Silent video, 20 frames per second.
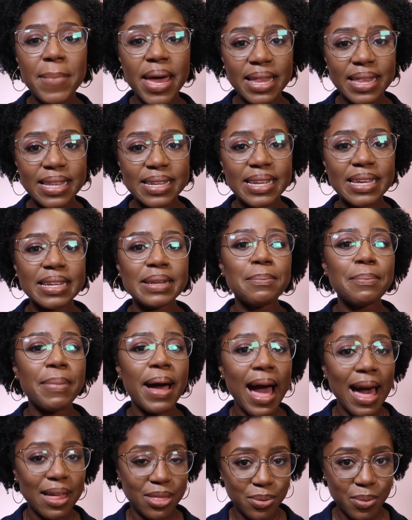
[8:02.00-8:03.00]
melanin
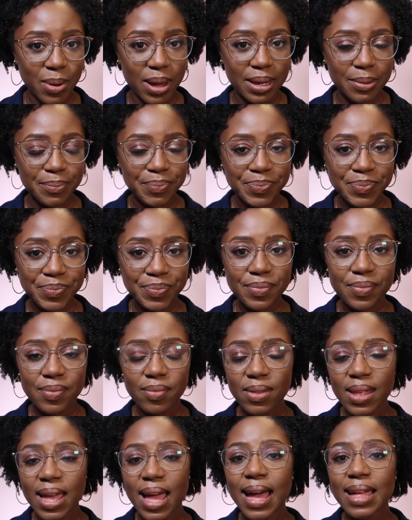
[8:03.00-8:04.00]
pathway
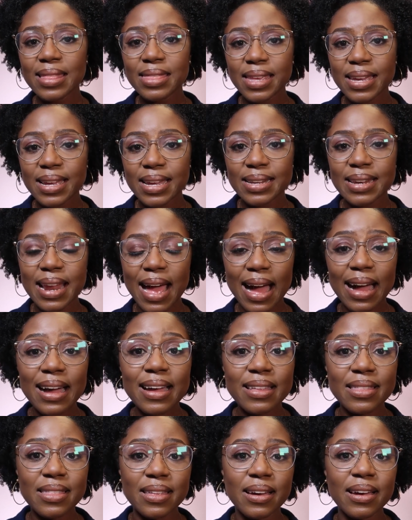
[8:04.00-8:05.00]
and they can
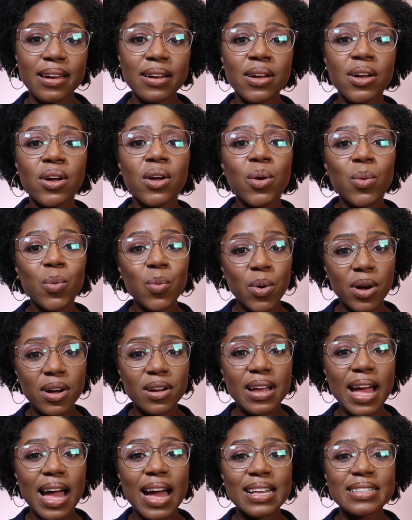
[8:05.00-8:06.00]
either
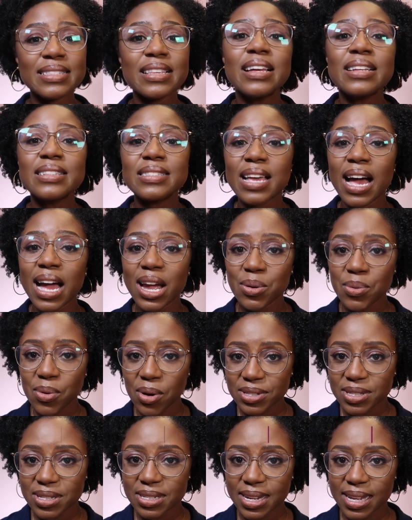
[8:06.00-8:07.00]
work as
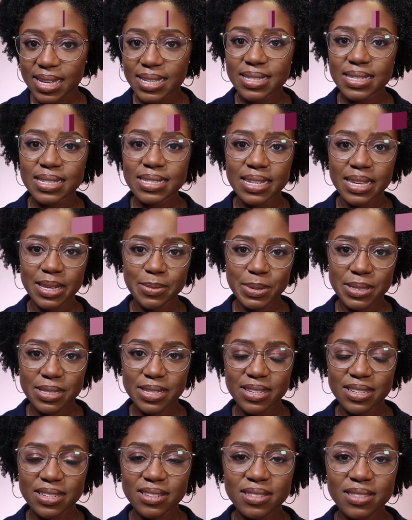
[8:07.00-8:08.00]
tyrosinase
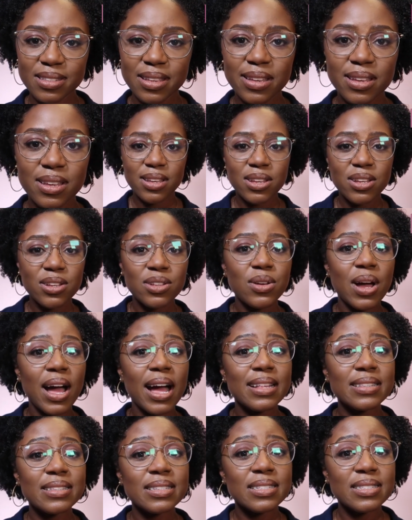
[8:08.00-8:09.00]
inhibitors,
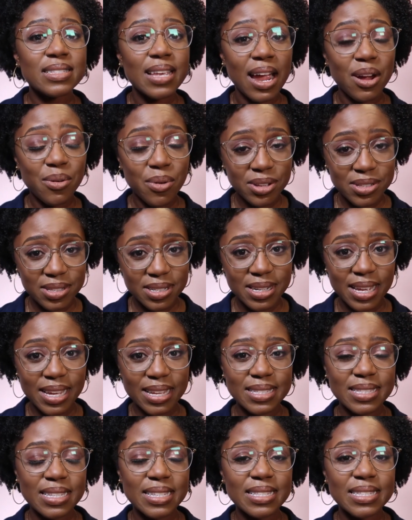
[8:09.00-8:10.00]
and
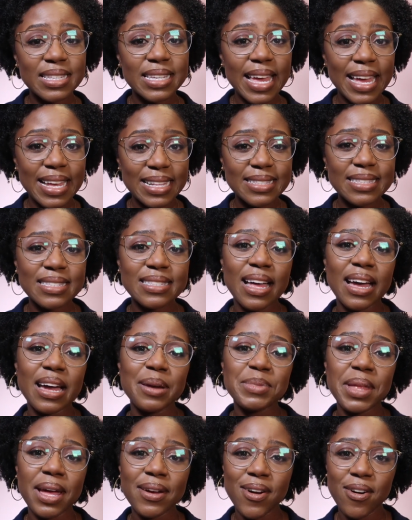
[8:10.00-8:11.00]
tyrosinase is the
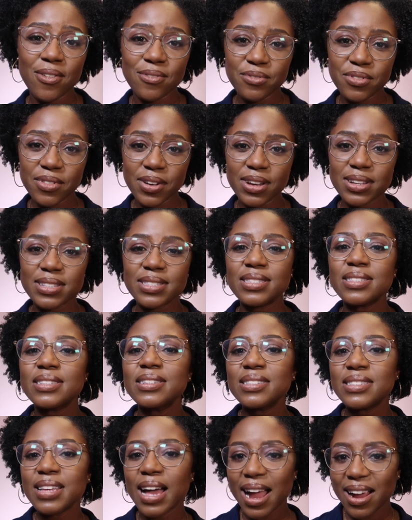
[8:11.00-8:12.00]
enzyme that converts
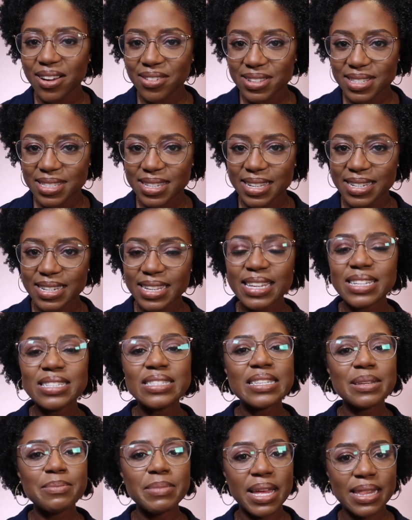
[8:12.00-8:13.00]
tyrosine
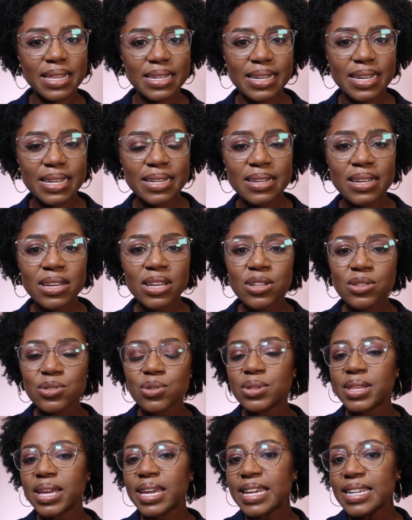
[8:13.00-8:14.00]
into melanin.
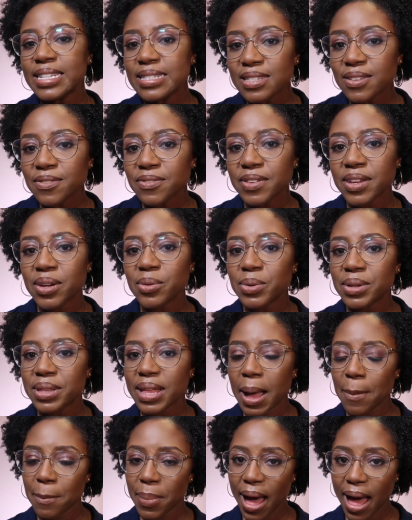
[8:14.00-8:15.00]
So they interfere with
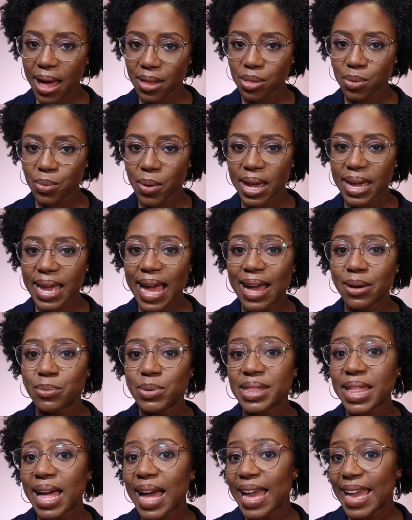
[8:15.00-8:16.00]
that pathway and
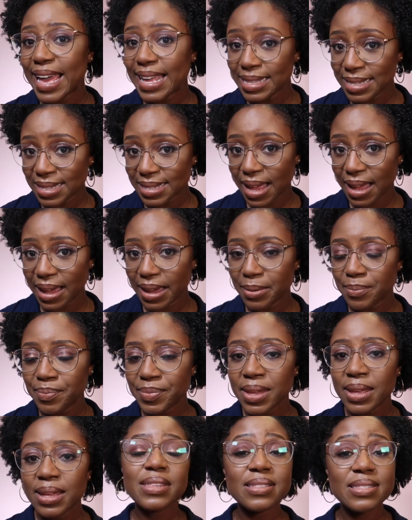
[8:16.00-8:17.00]
with that enzyme.
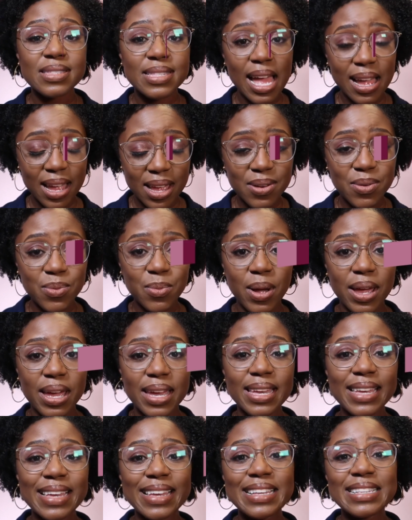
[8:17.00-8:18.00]
The second
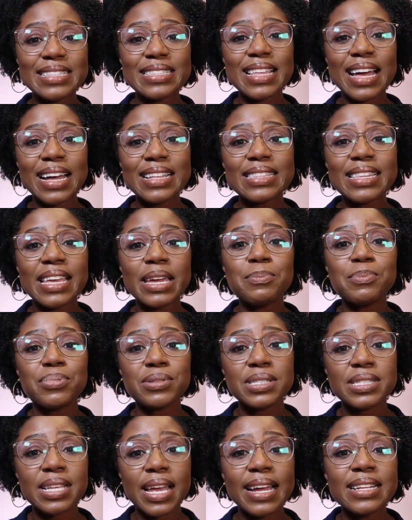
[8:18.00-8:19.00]
way is that they
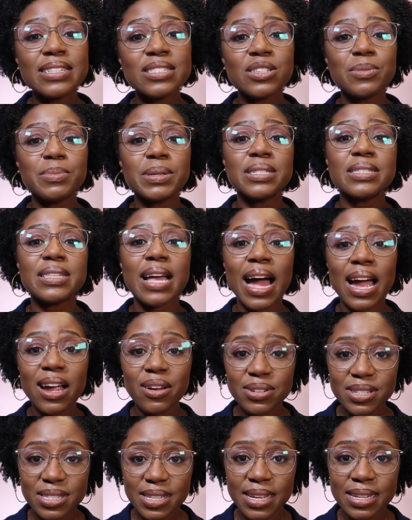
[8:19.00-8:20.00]
pretend to be
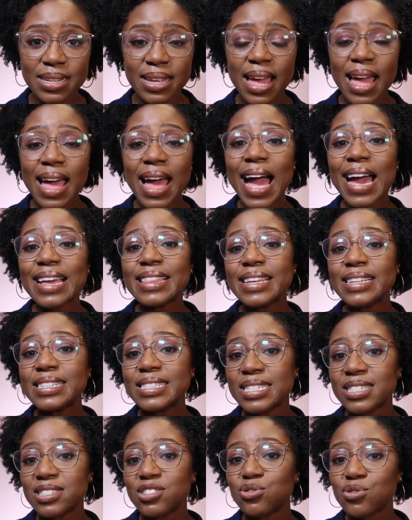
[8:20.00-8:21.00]
tyrosine and they
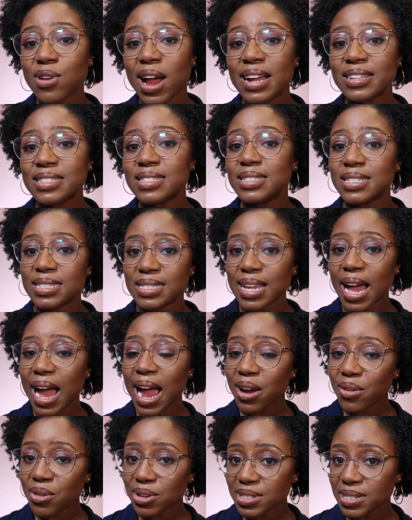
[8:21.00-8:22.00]
distract the
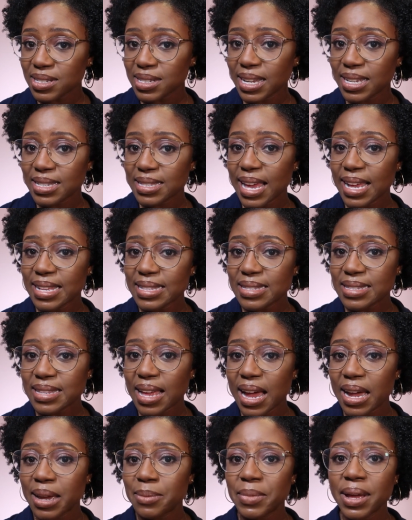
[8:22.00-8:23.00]
tyrosinase
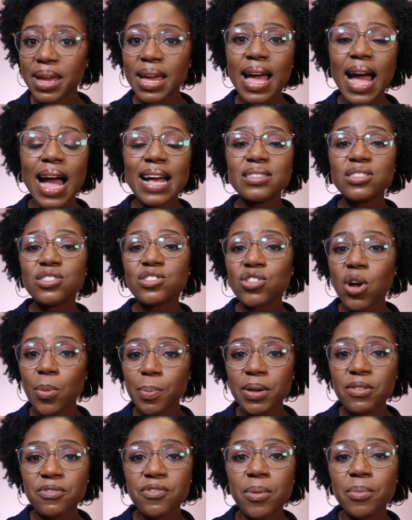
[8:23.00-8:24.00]
enzyme and
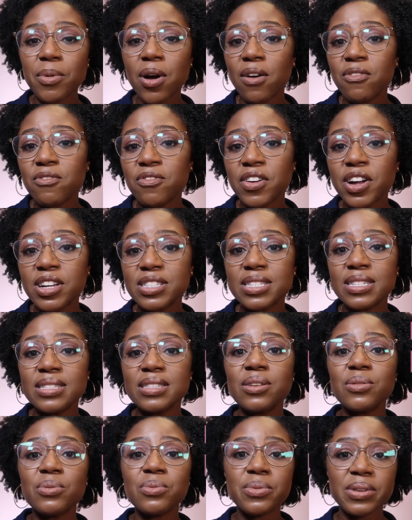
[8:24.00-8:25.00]
stop it from converting
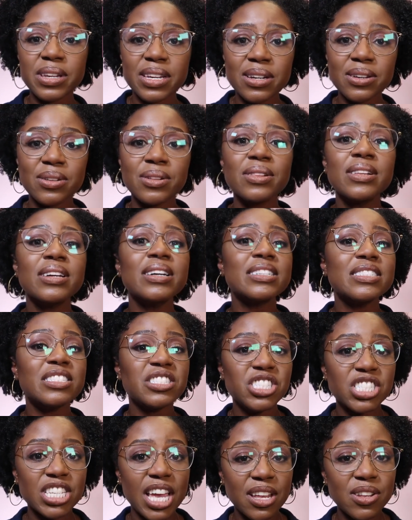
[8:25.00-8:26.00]
the real,
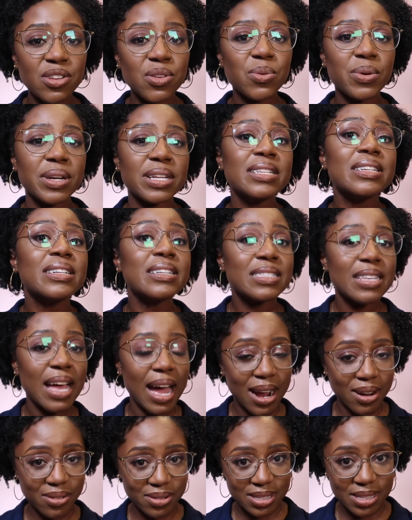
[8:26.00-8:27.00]
genuine
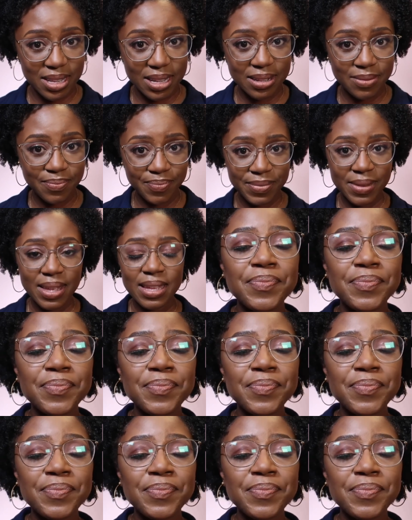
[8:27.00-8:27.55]
tyrosine.